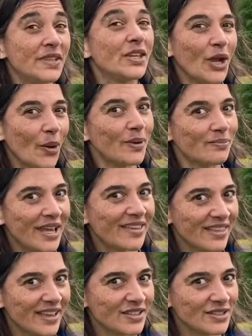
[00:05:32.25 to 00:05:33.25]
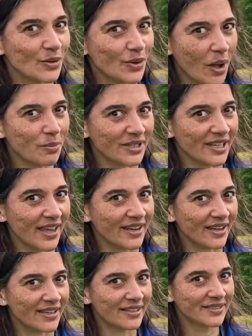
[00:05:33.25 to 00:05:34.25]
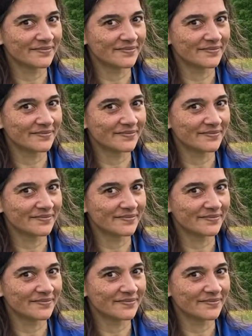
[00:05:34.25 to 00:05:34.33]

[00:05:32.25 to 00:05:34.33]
go and make things so complicated.